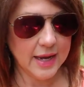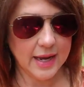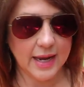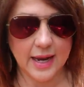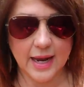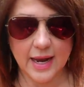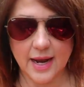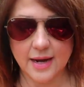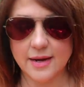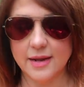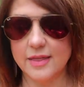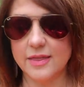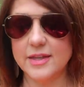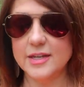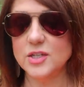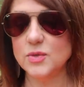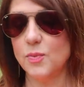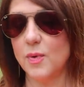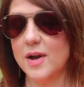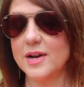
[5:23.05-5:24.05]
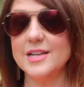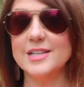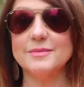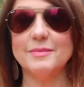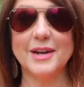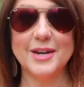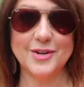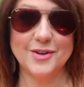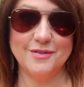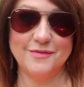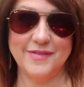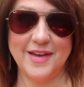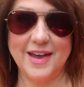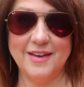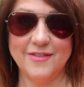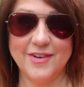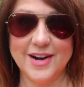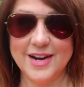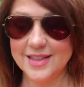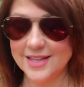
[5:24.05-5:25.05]
And this one is my new
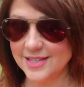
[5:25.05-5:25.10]
favorite.